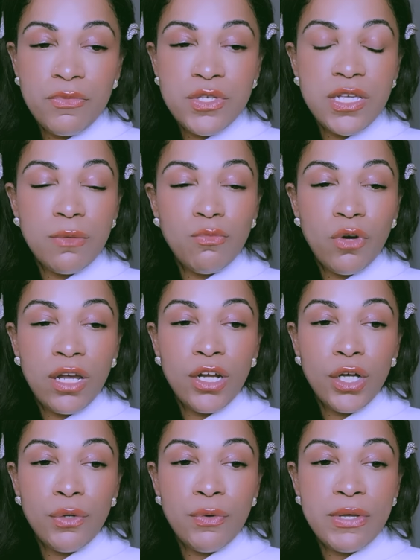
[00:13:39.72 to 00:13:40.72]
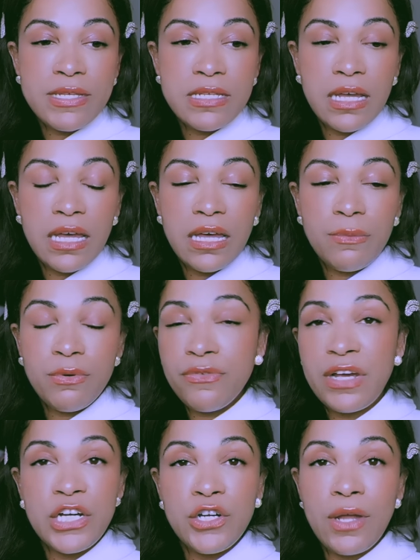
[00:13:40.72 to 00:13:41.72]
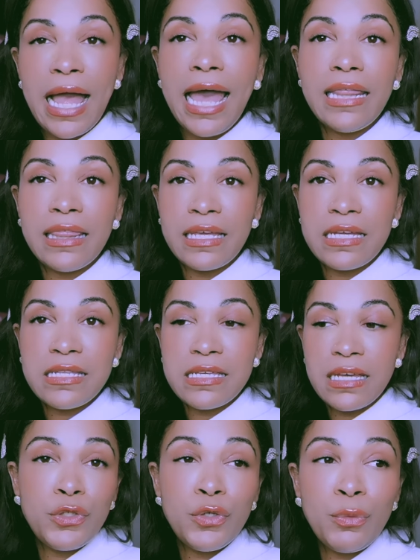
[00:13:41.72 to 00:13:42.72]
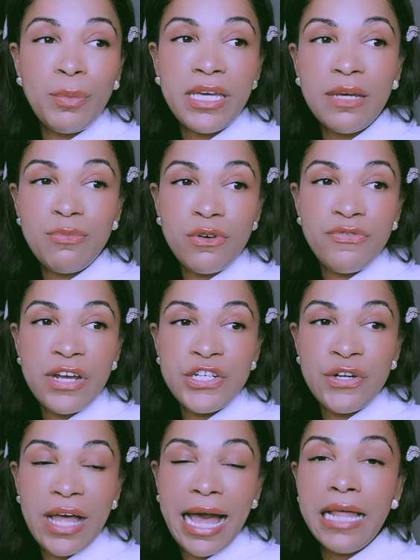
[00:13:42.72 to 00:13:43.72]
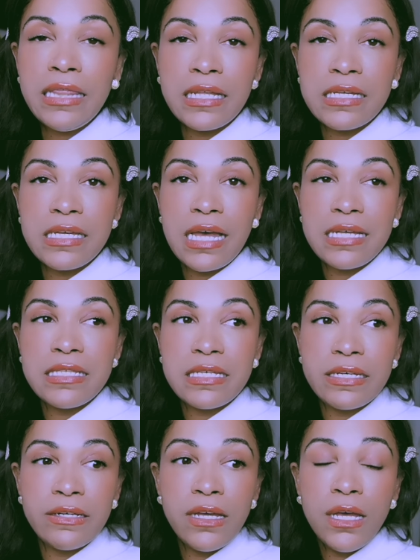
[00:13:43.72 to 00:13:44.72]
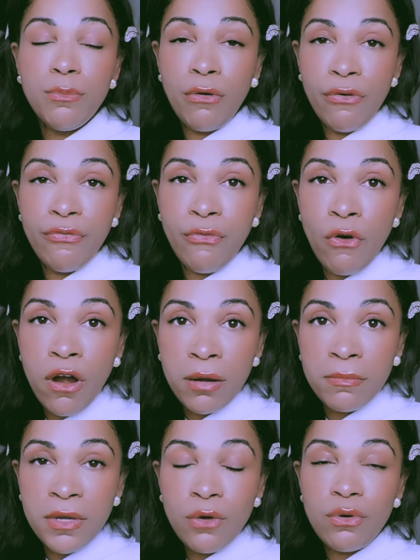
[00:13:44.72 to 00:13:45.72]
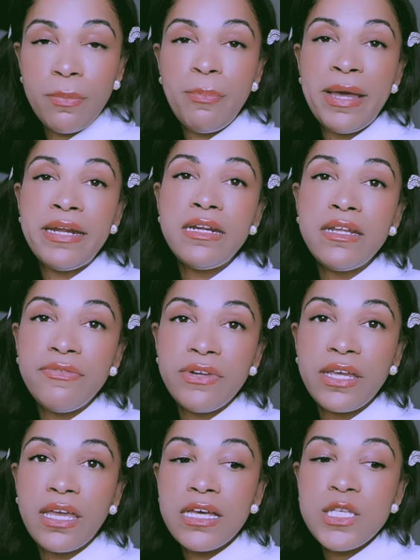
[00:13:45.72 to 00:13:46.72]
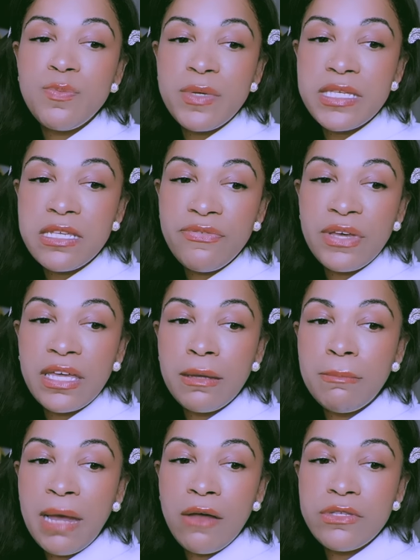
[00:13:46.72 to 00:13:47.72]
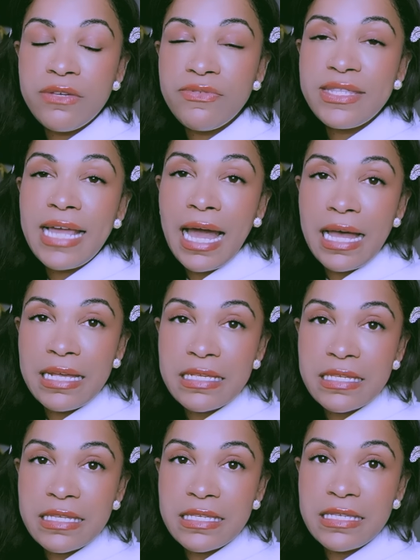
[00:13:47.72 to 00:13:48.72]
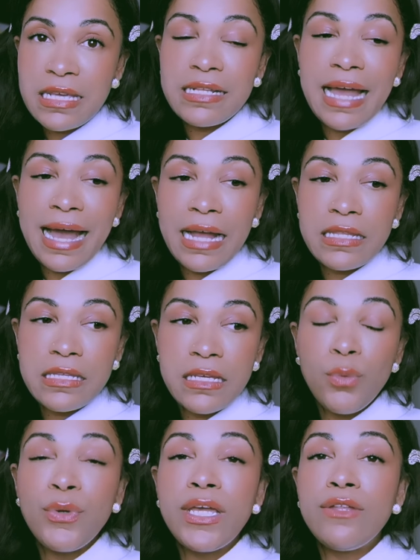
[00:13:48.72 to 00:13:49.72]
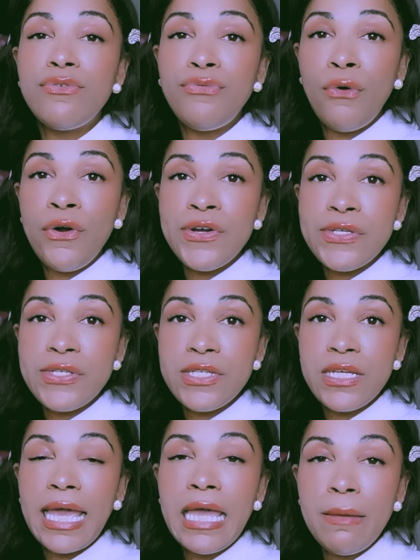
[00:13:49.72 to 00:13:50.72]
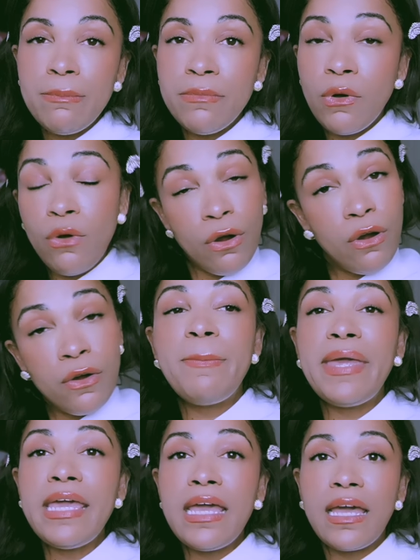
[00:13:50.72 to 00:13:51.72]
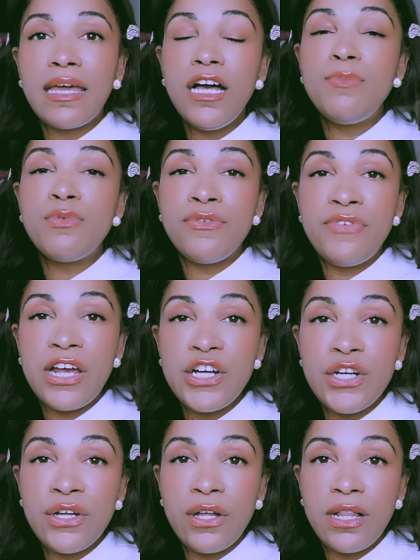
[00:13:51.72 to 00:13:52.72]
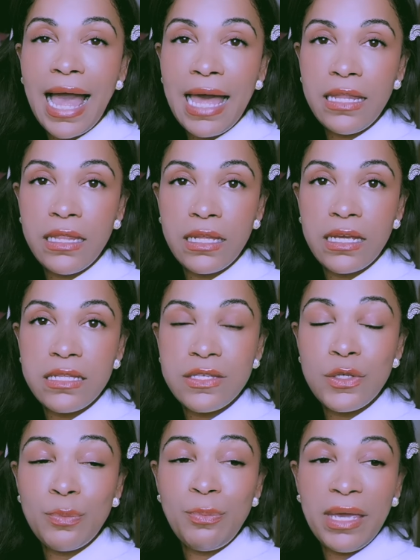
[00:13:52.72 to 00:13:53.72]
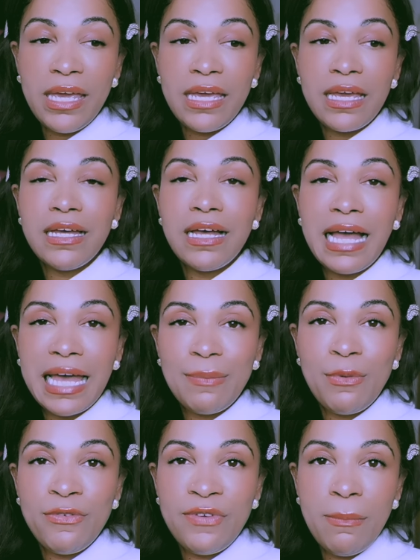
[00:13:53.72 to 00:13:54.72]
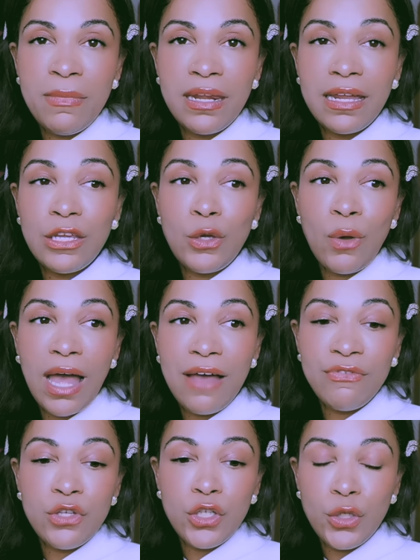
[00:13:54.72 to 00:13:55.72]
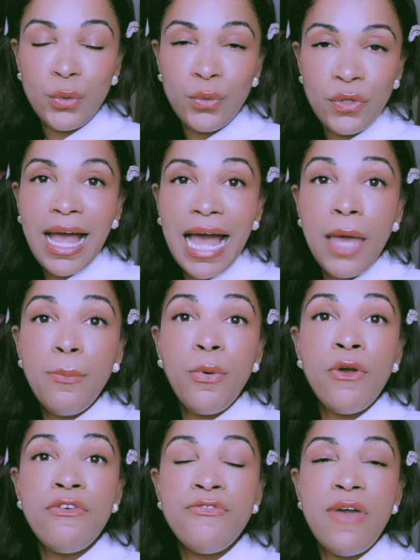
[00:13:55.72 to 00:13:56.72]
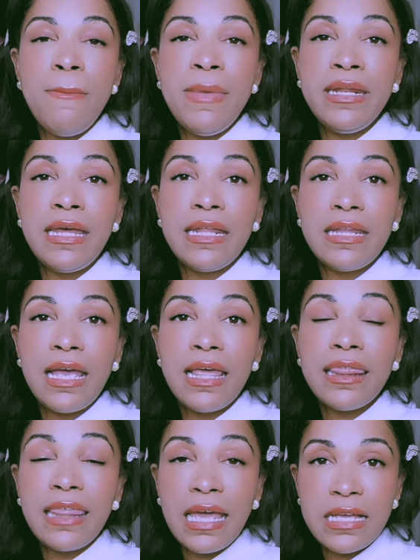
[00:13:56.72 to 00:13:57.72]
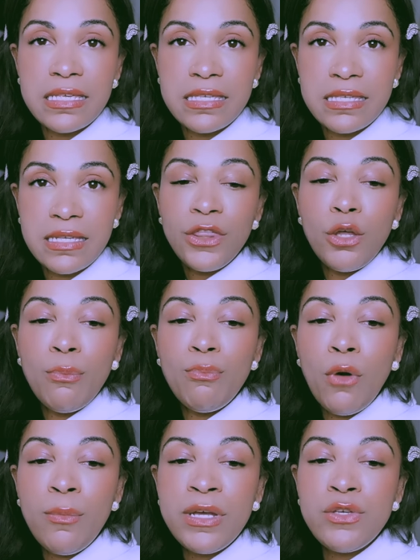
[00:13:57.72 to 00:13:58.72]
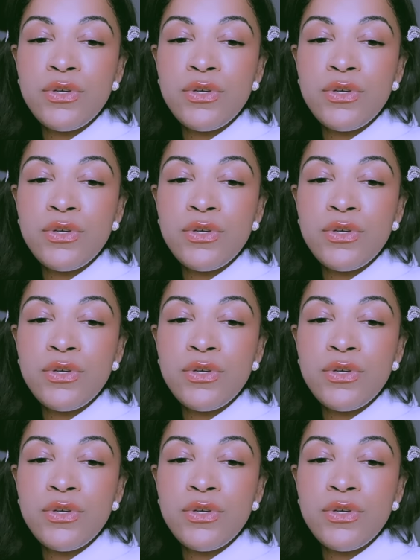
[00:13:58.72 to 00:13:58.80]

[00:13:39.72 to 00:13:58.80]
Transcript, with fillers: someone who is a professional athlete. To be a professional athlete, he has to perform repetitively a specific amount of tasks that reinforce him or her being a professional athlete. To be a hyperfeminine, you have to do hyperfeminine things. The moment you